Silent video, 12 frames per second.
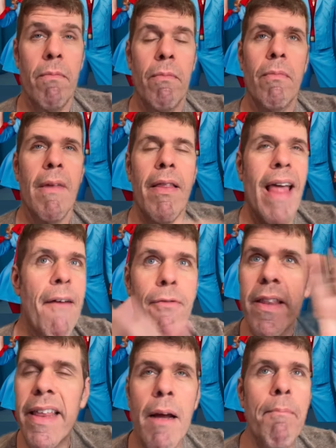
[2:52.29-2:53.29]
everything
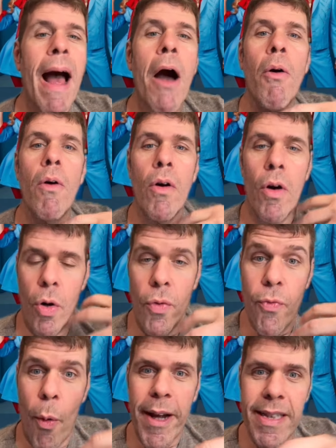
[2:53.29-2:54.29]
about her
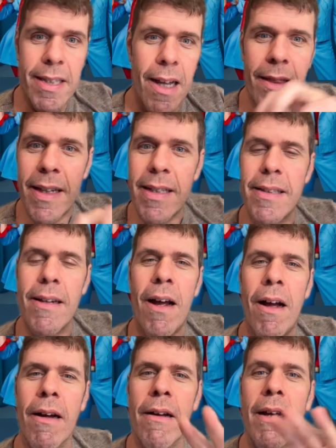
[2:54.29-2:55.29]
voice on this
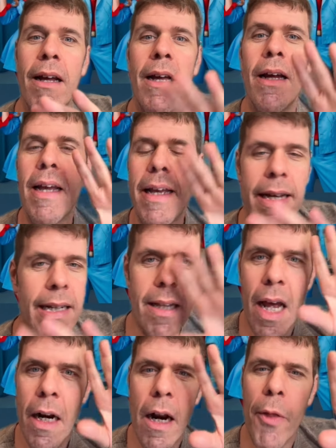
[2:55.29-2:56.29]
song is on
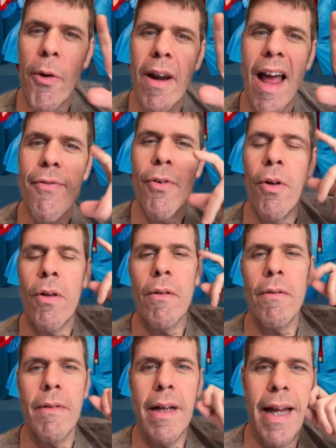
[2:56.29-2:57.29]
another level.
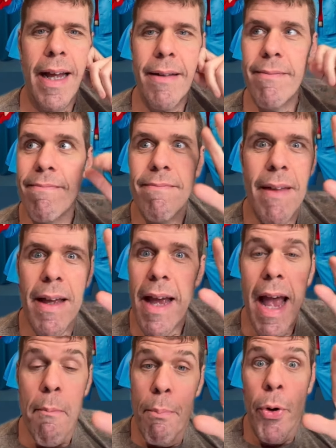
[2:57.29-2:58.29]
And
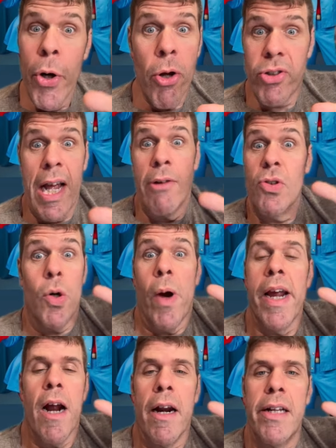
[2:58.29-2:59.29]
Bruno sounds great on
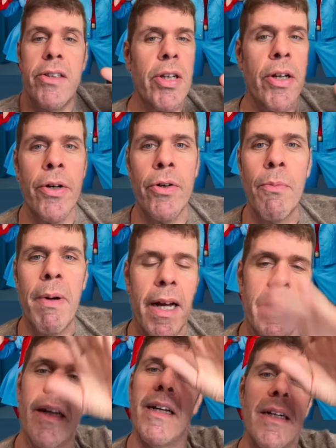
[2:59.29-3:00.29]
it too, but
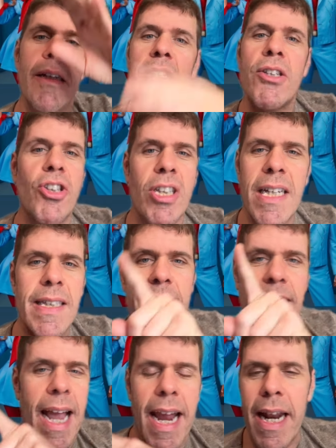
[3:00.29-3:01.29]
she
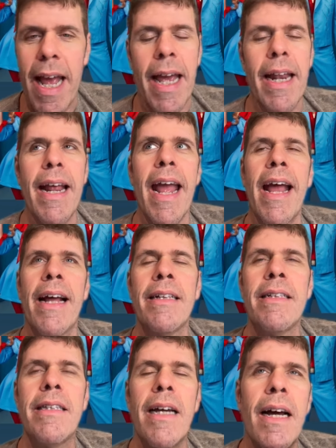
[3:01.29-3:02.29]
slayed it. And
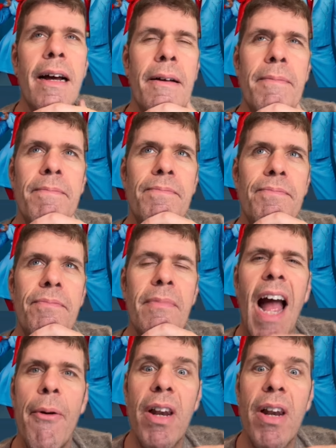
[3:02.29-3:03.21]
I would love to